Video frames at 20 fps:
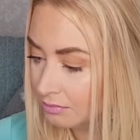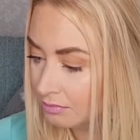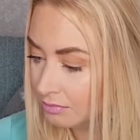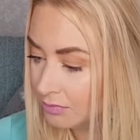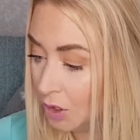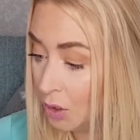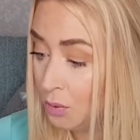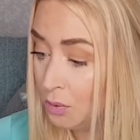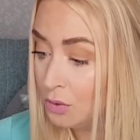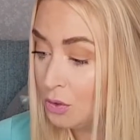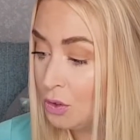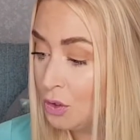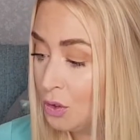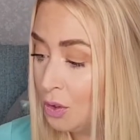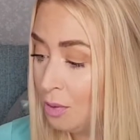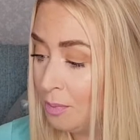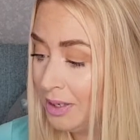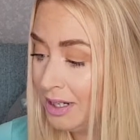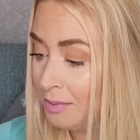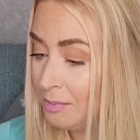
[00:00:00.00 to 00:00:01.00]
Oh, no
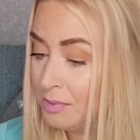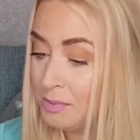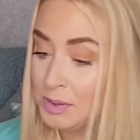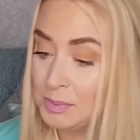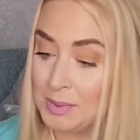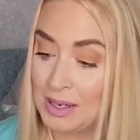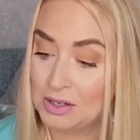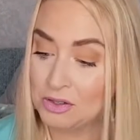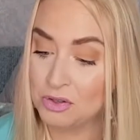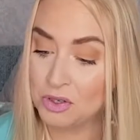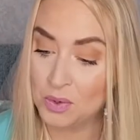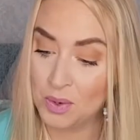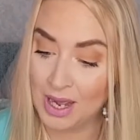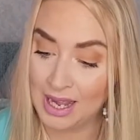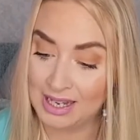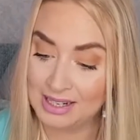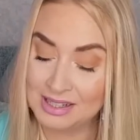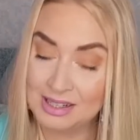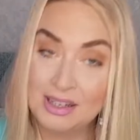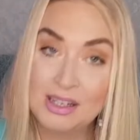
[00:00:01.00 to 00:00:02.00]
minimum spend
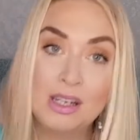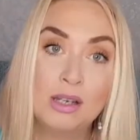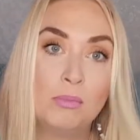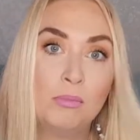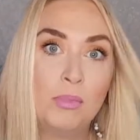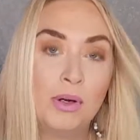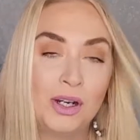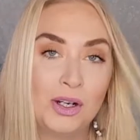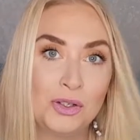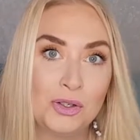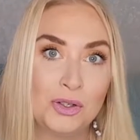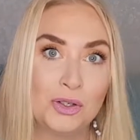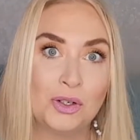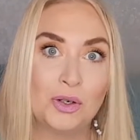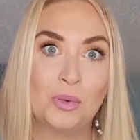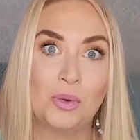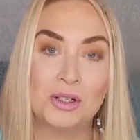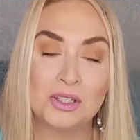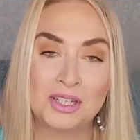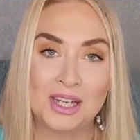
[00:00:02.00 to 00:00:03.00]
required, but I don't know
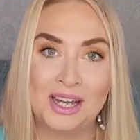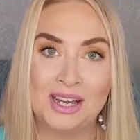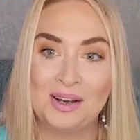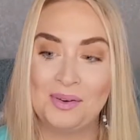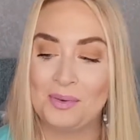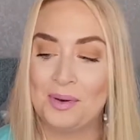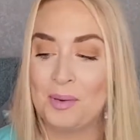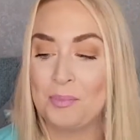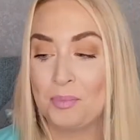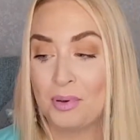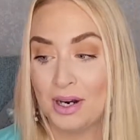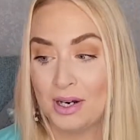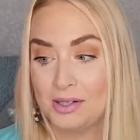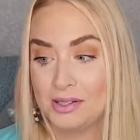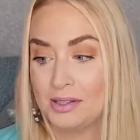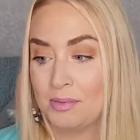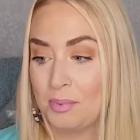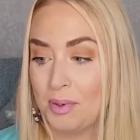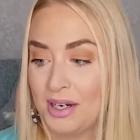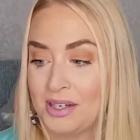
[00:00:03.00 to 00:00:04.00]
what price
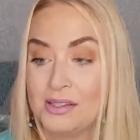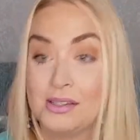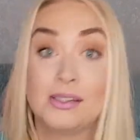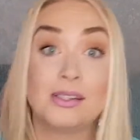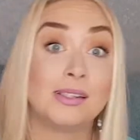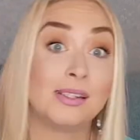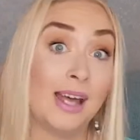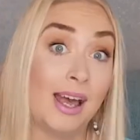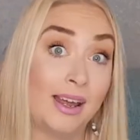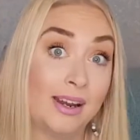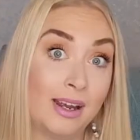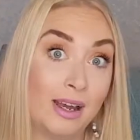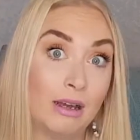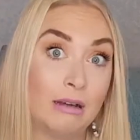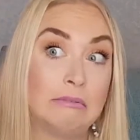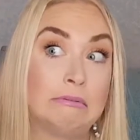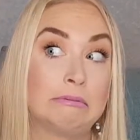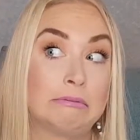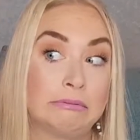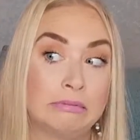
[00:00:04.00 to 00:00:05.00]
the prices start at.
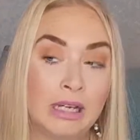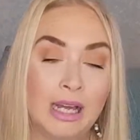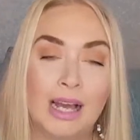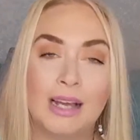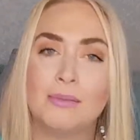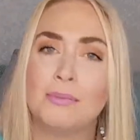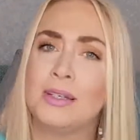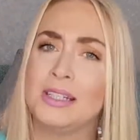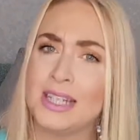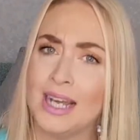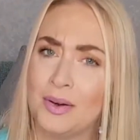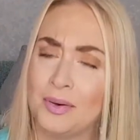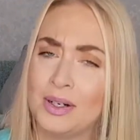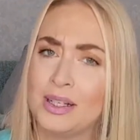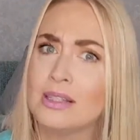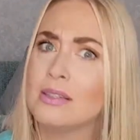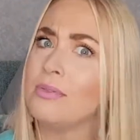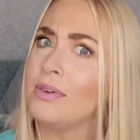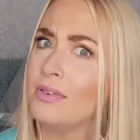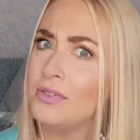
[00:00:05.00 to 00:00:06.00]
I doubt
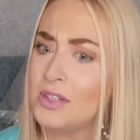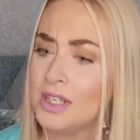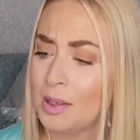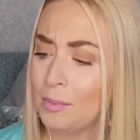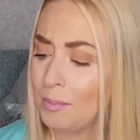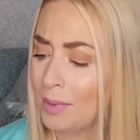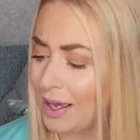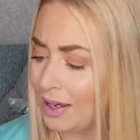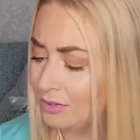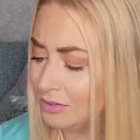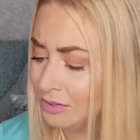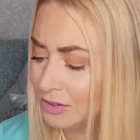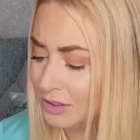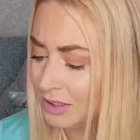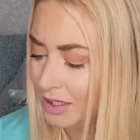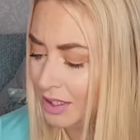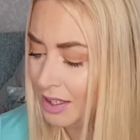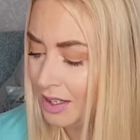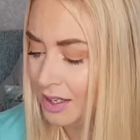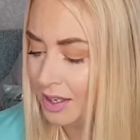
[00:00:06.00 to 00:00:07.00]
it's £15,
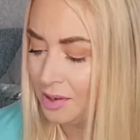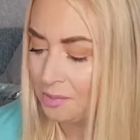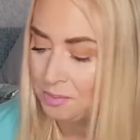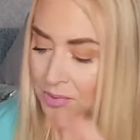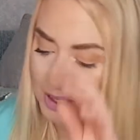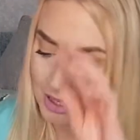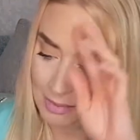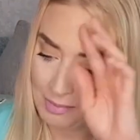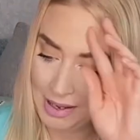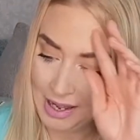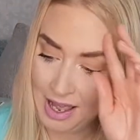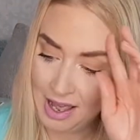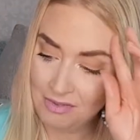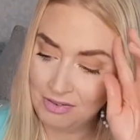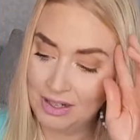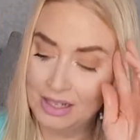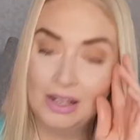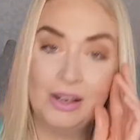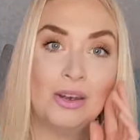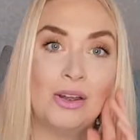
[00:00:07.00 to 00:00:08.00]
but I might have a
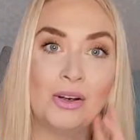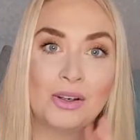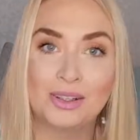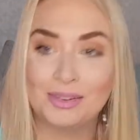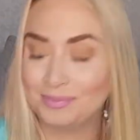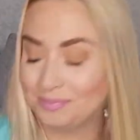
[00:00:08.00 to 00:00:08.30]
little look.